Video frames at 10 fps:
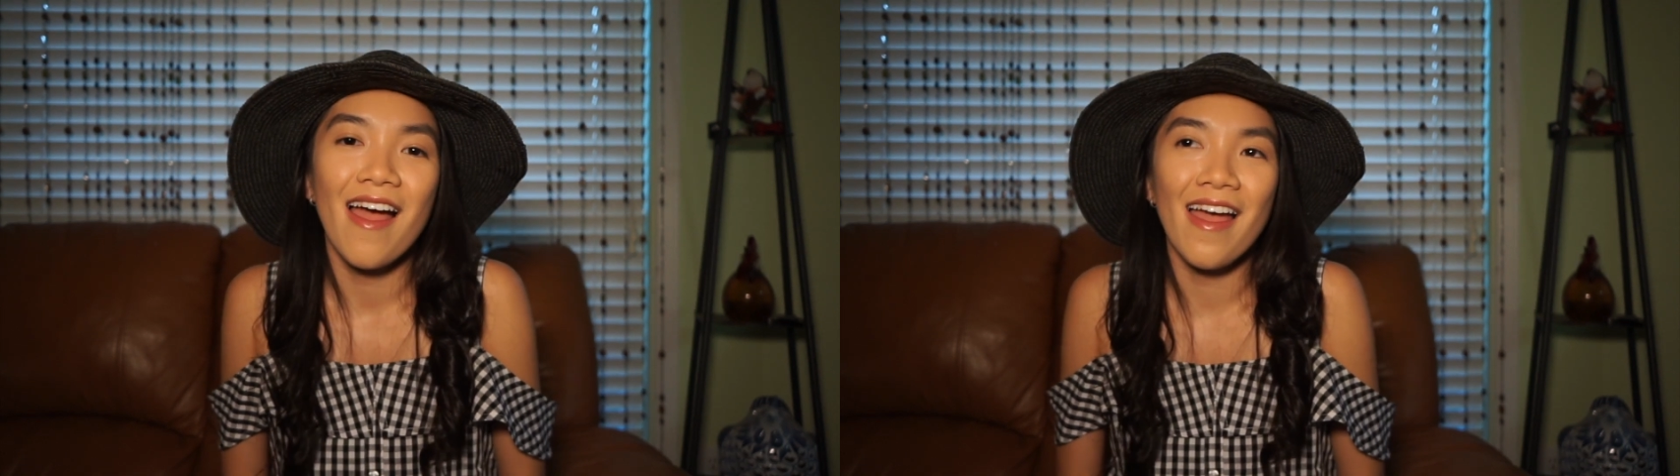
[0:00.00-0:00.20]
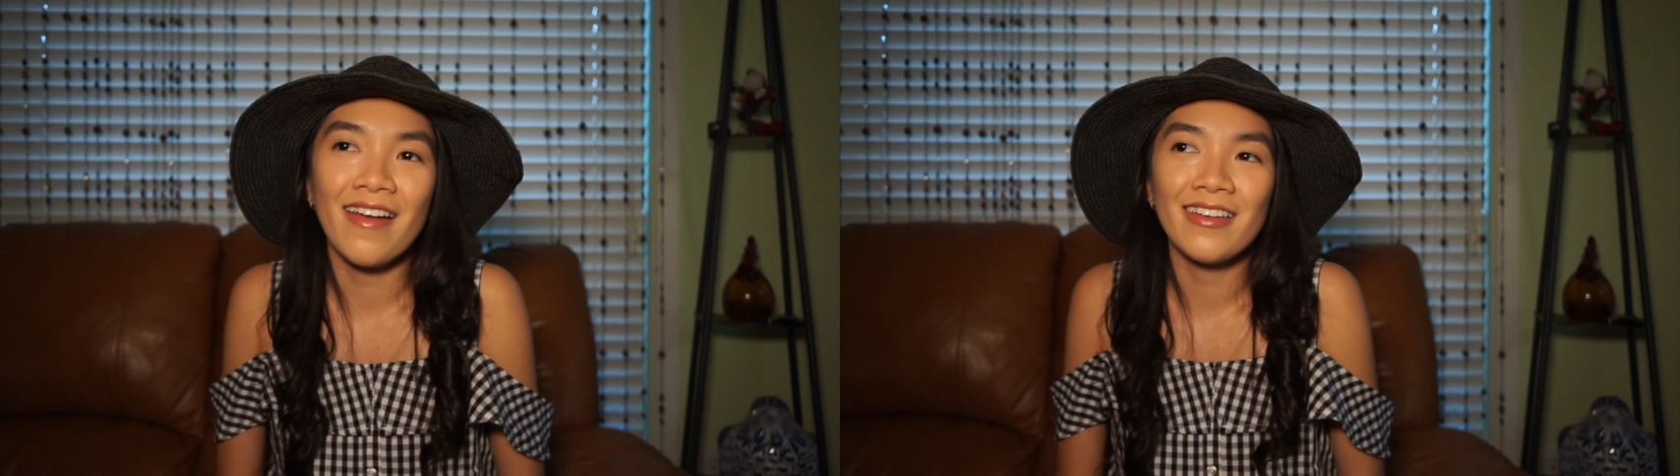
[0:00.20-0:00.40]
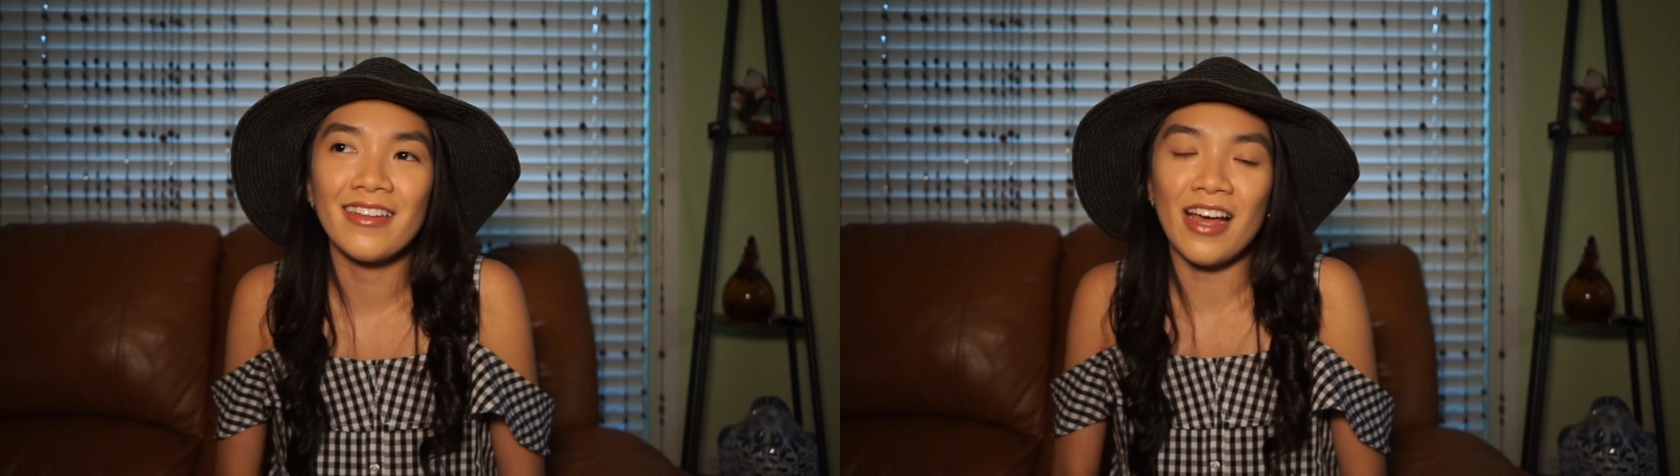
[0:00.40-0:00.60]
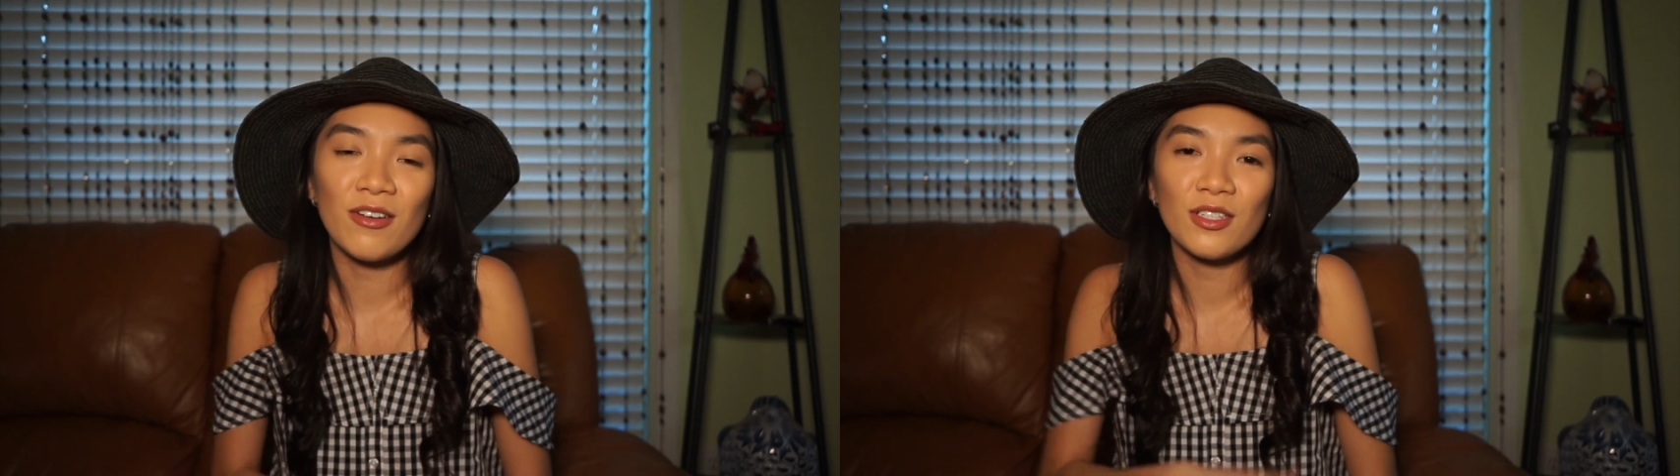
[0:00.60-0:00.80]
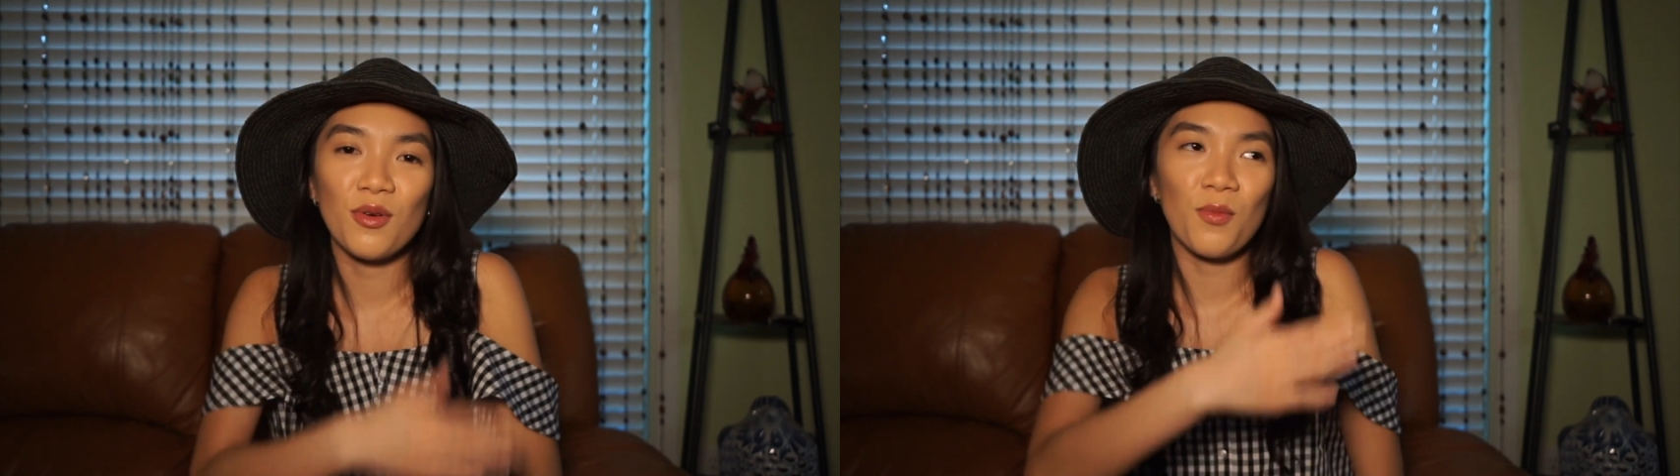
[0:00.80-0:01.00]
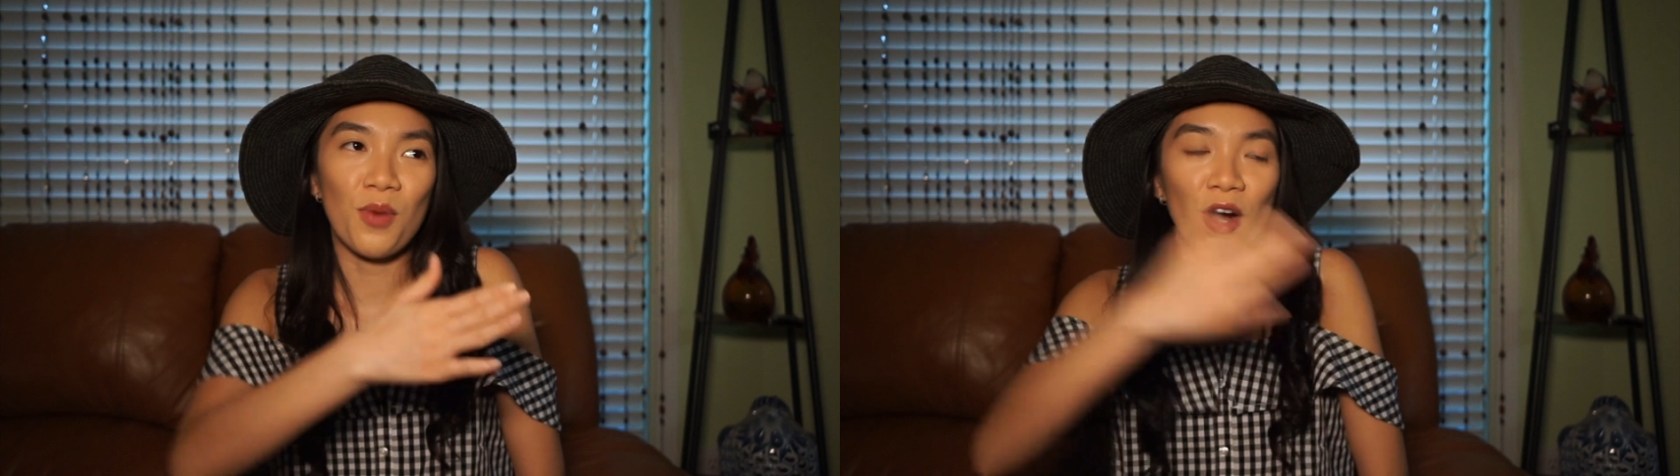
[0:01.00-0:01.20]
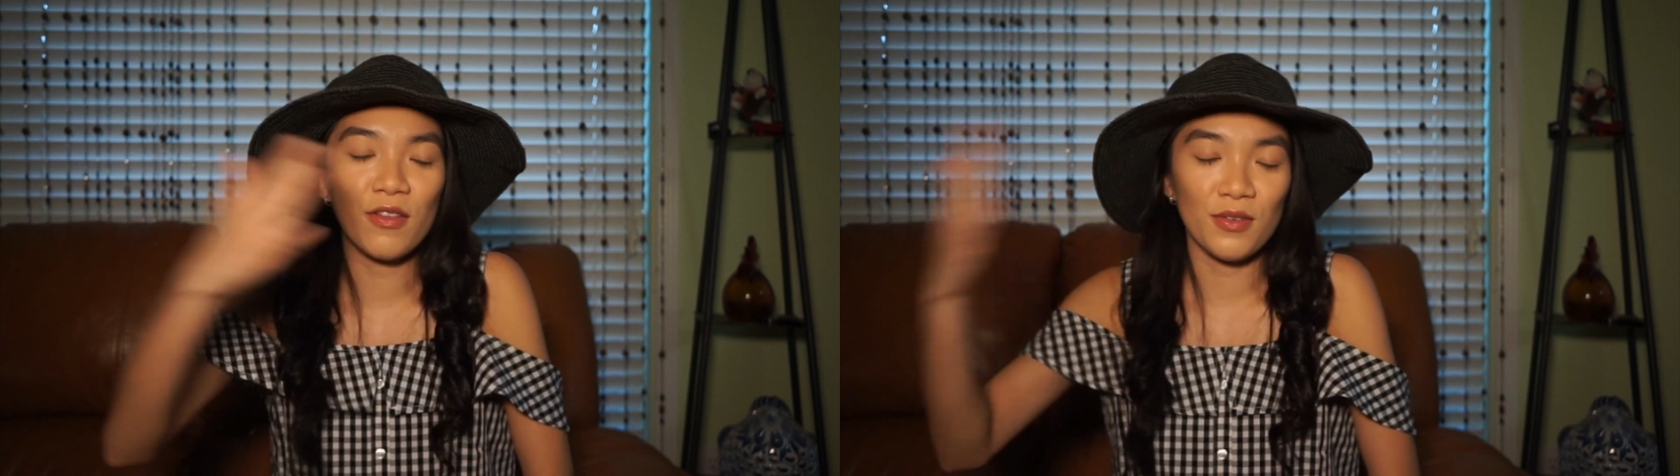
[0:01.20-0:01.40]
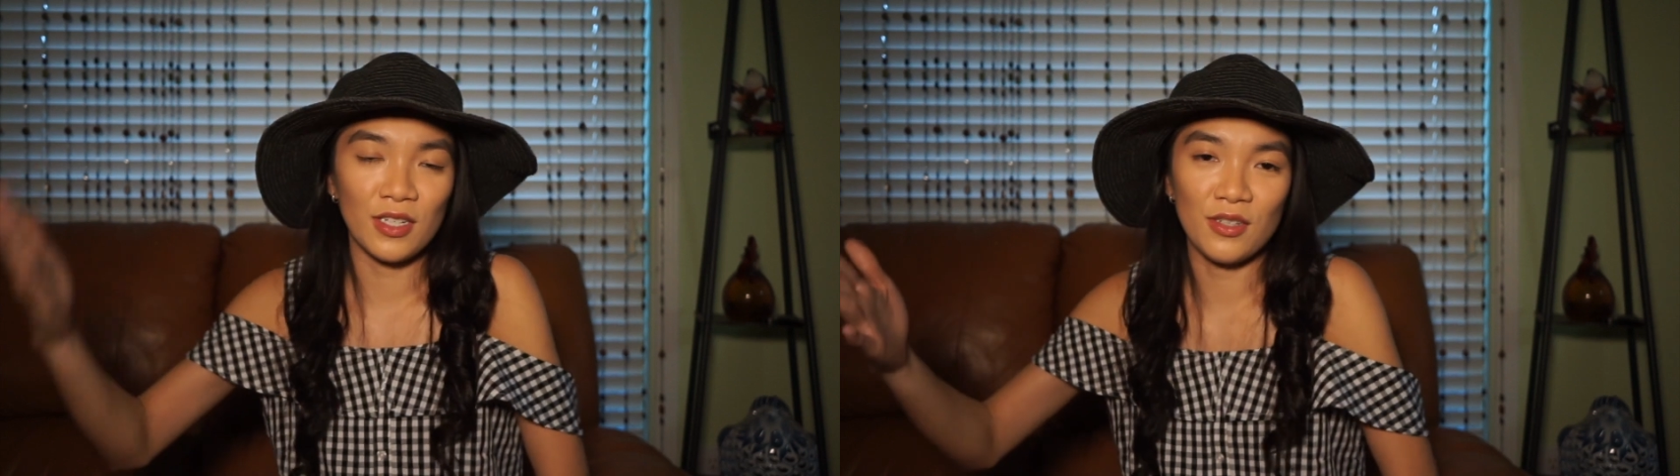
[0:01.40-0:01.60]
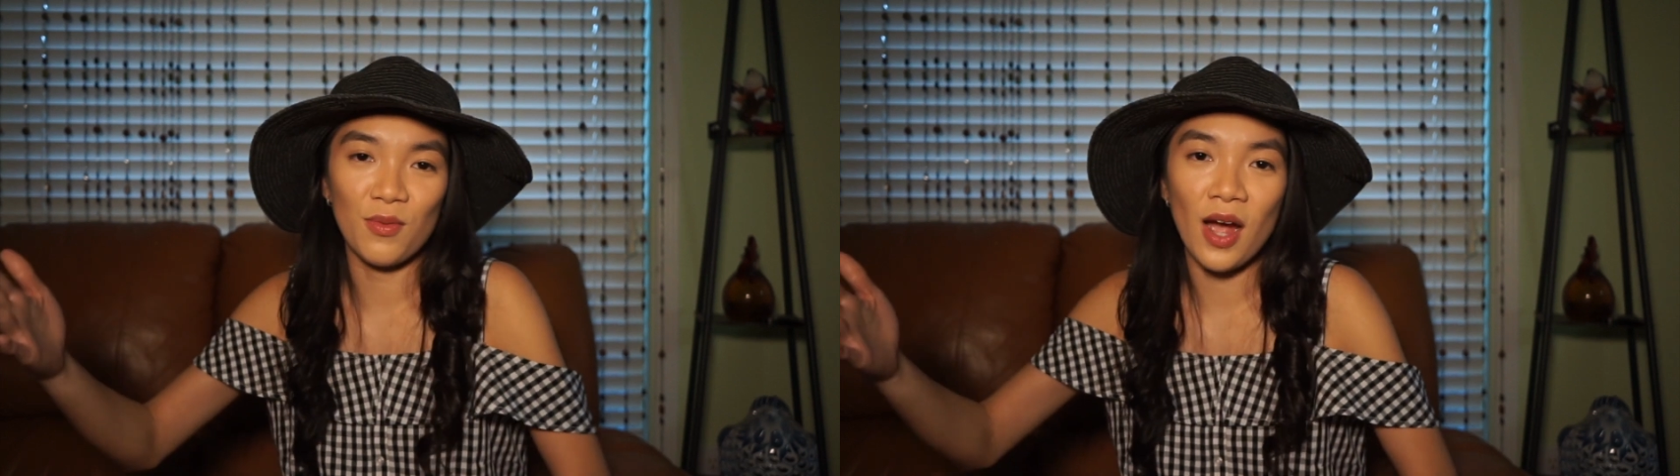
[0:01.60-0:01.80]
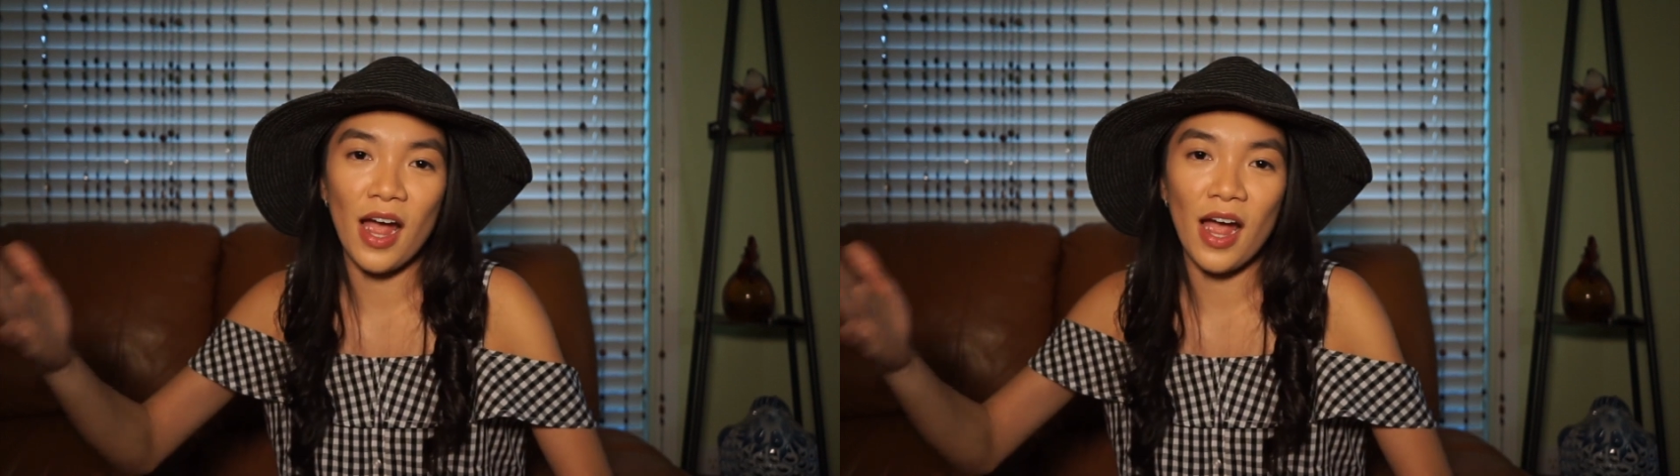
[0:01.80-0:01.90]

And that was part of the reason why